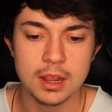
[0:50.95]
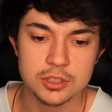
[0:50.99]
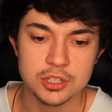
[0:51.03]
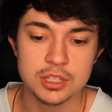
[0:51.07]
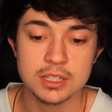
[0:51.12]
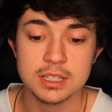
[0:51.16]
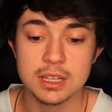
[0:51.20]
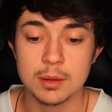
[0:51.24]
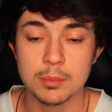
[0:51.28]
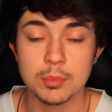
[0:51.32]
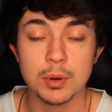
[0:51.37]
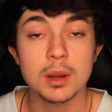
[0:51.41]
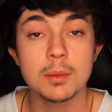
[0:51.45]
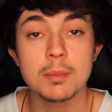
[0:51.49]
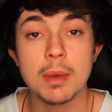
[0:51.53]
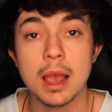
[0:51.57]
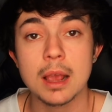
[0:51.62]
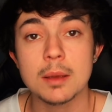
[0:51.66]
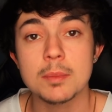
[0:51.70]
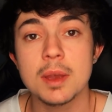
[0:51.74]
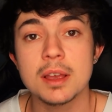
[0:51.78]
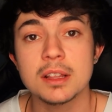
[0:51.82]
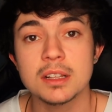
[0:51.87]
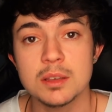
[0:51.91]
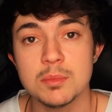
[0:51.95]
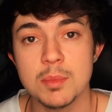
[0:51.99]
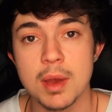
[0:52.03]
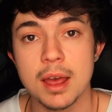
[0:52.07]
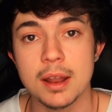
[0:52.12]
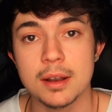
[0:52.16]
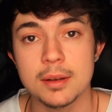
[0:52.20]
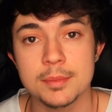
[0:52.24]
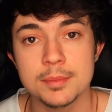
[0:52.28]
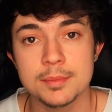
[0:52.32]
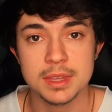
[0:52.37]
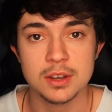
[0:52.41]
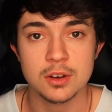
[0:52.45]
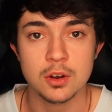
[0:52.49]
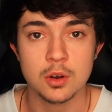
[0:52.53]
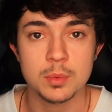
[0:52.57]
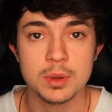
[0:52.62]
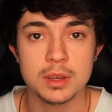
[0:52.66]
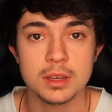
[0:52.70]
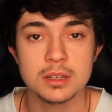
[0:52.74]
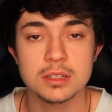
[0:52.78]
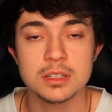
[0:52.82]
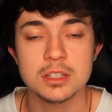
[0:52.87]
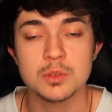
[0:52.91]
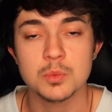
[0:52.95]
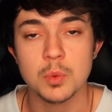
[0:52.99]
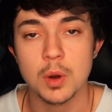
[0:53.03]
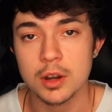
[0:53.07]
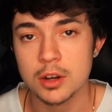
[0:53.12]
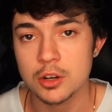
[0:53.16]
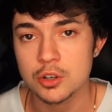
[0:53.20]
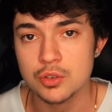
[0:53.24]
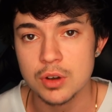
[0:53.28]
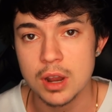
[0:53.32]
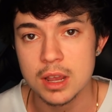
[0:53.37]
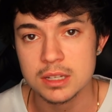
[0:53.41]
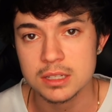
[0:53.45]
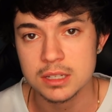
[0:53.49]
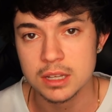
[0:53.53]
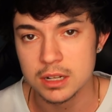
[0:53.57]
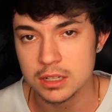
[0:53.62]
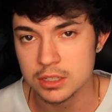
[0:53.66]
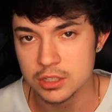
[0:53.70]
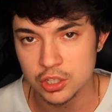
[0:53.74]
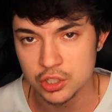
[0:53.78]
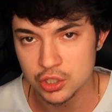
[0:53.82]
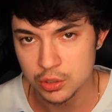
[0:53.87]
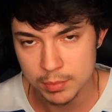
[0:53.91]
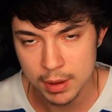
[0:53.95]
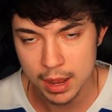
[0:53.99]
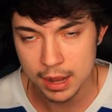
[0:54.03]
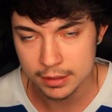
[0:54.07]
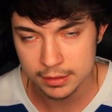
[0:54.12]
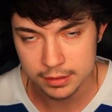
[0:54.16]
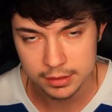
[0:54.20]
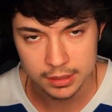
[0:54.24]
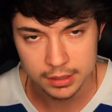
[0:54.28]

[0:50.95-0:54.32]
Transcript: She said, bring back manly men, you know, because he's wearing a dress and it's such a bad